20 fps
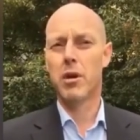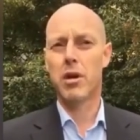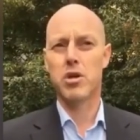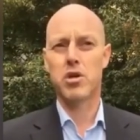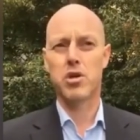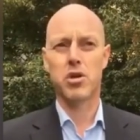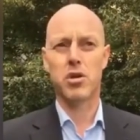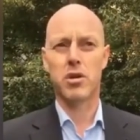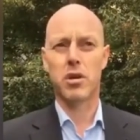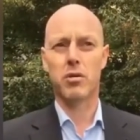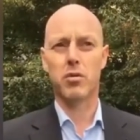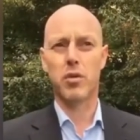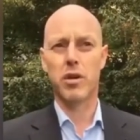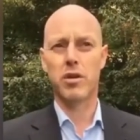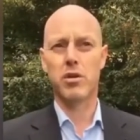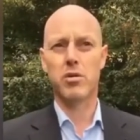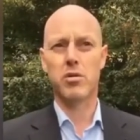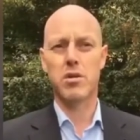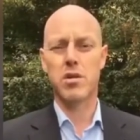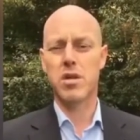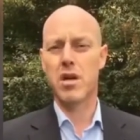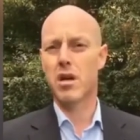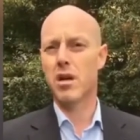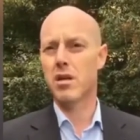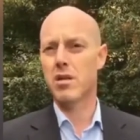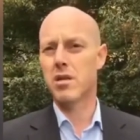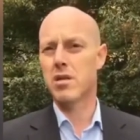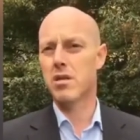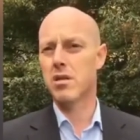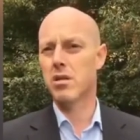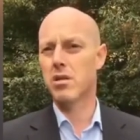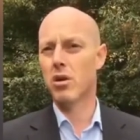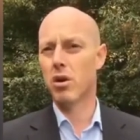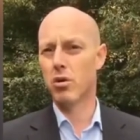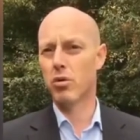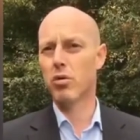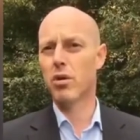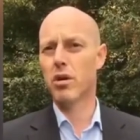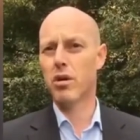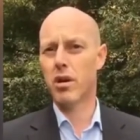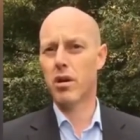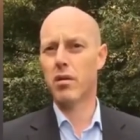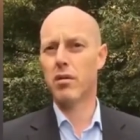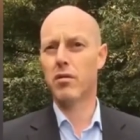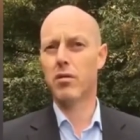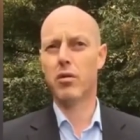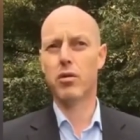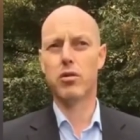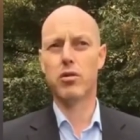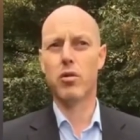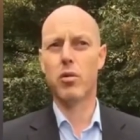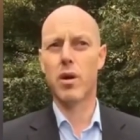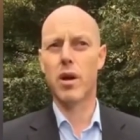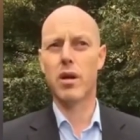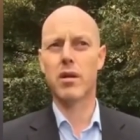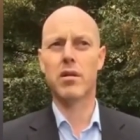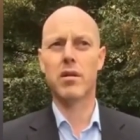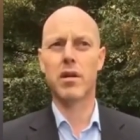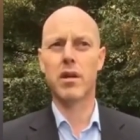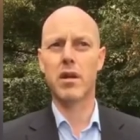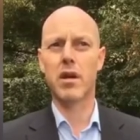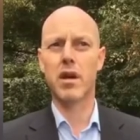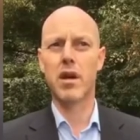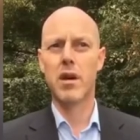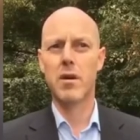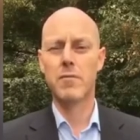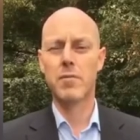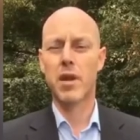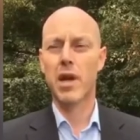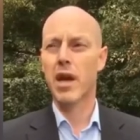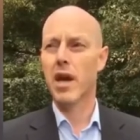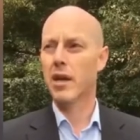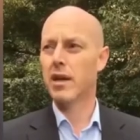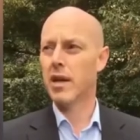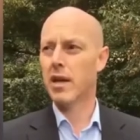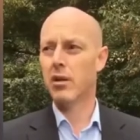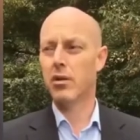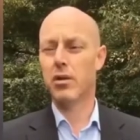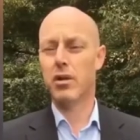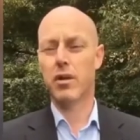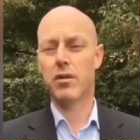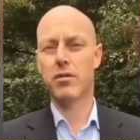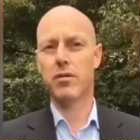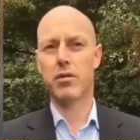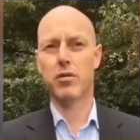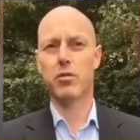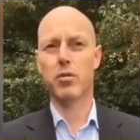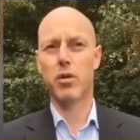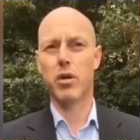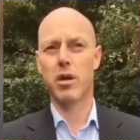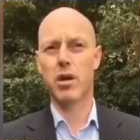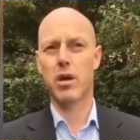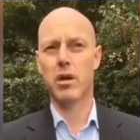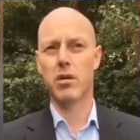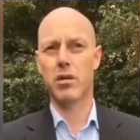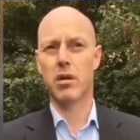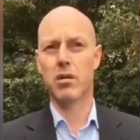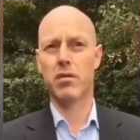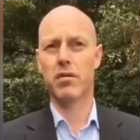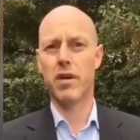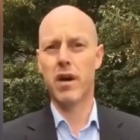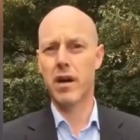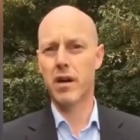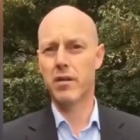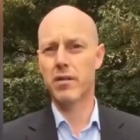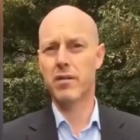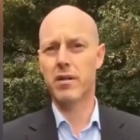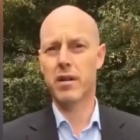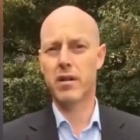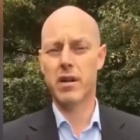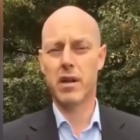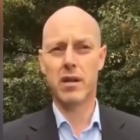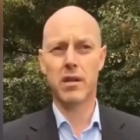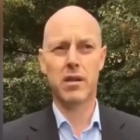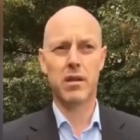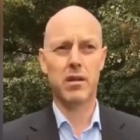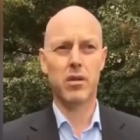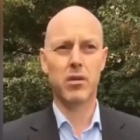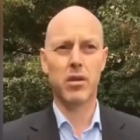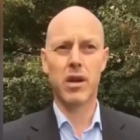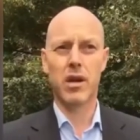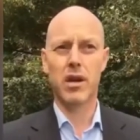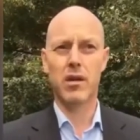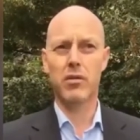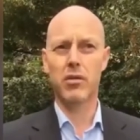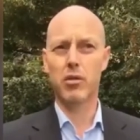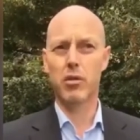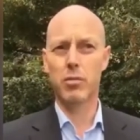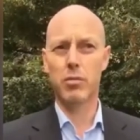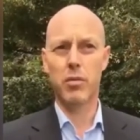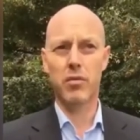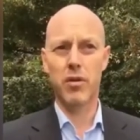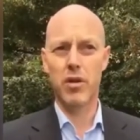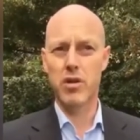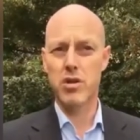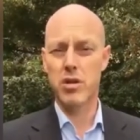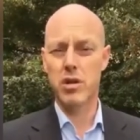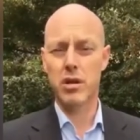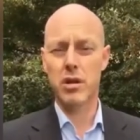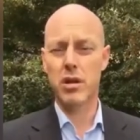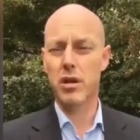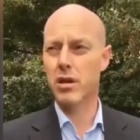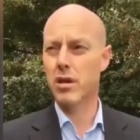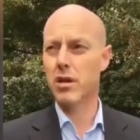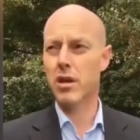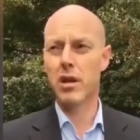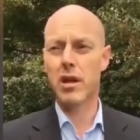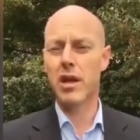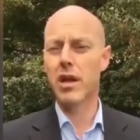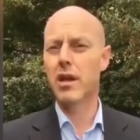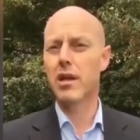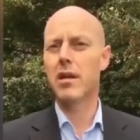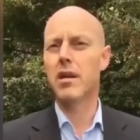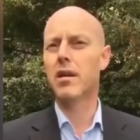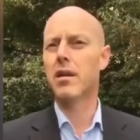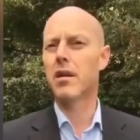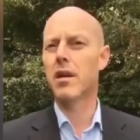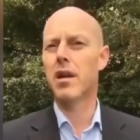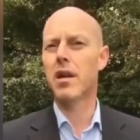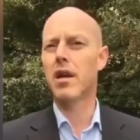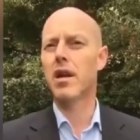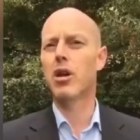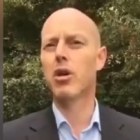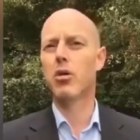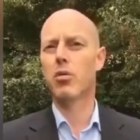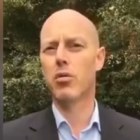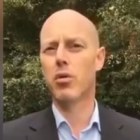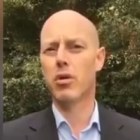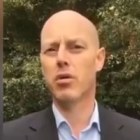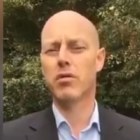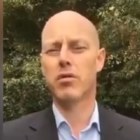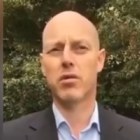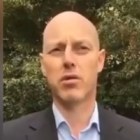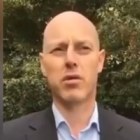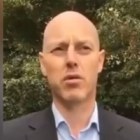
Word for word: Make sure that what you sell is known and that it is good quality. And then you can start working on advice, and, and you can never do prevention in, in, an, in an illegal world.